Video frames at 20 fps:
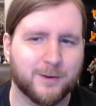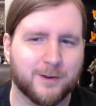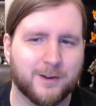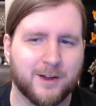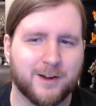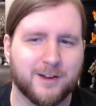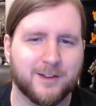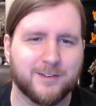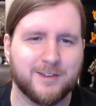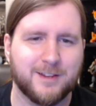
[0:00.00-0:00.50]

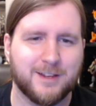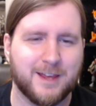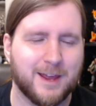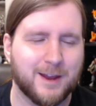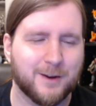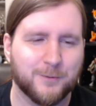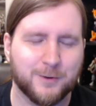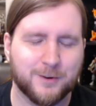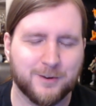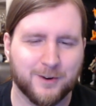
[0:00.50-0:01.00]
because he
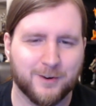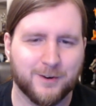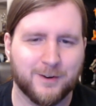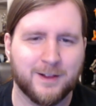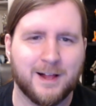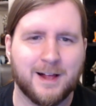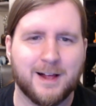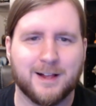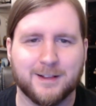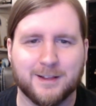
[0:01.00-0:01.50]
can't return.
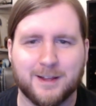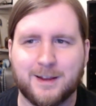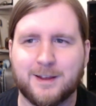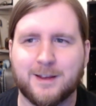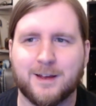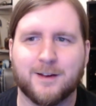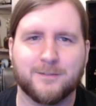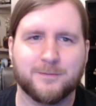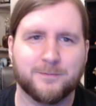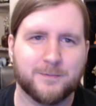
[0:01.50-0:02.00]

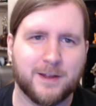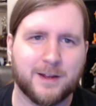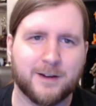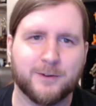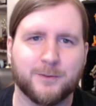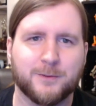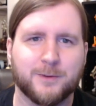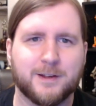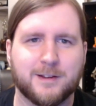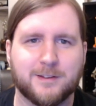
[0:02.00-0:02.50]
Like, not
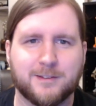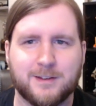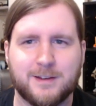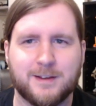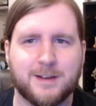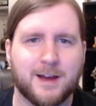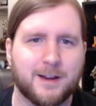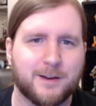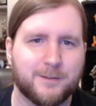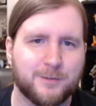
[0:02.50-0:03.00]
only is he
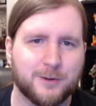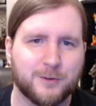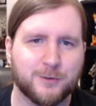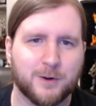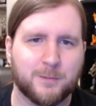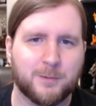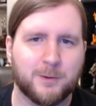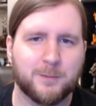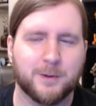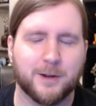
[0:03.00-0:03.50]
kind of in
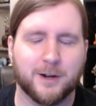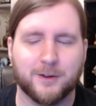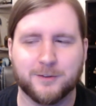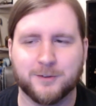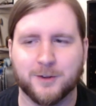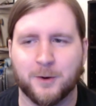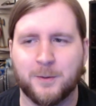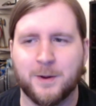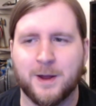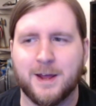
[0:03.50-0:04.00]
trouble, but
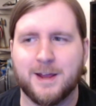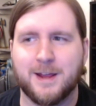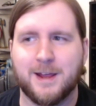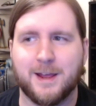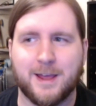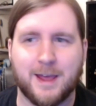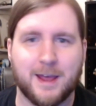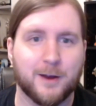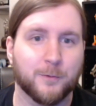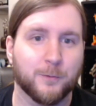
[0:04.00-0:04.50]
also he
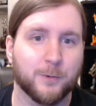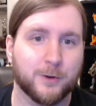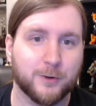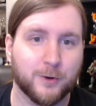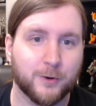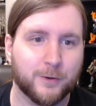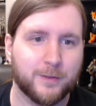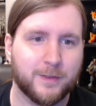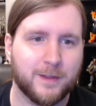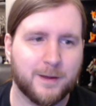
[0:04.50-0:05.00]
can't
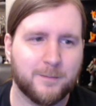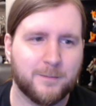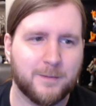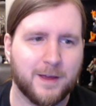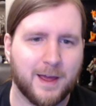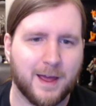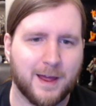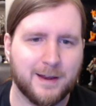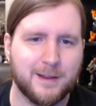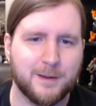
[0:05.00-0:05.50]
return
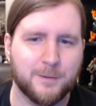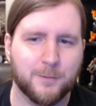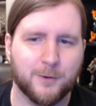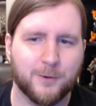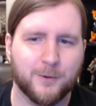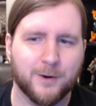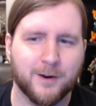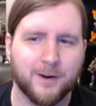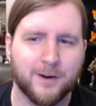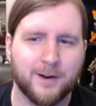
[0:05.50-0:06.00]
them
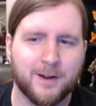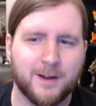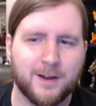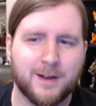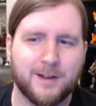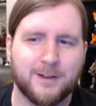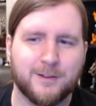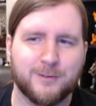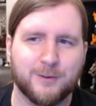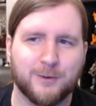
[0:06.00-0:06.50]
anymore
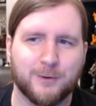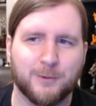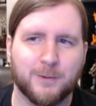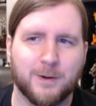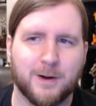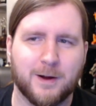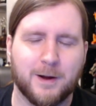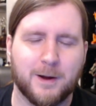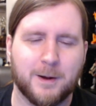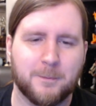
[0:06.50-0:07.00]
to
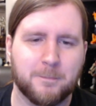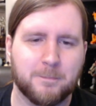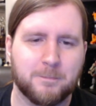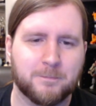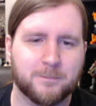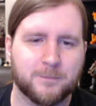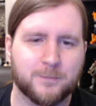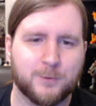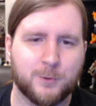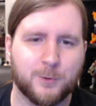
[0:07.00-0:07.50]

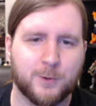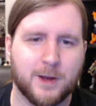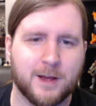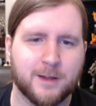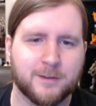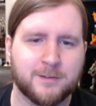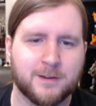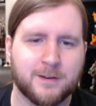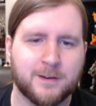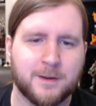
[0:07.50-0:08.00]
um to
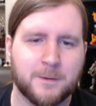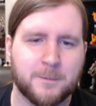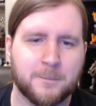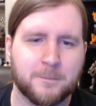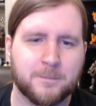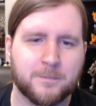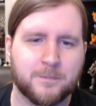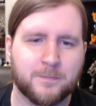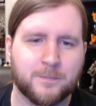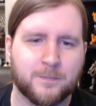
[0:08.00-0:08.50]
Cossack
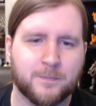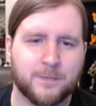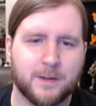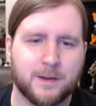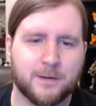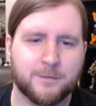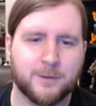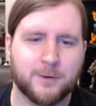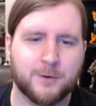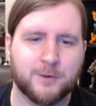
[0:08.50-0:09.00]

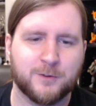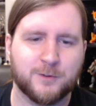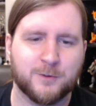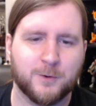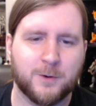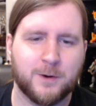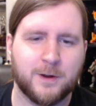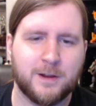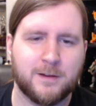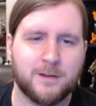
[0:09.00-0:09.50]
if they're
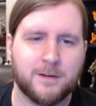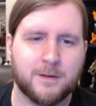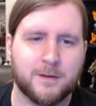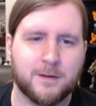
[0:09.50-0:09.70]
destroyed.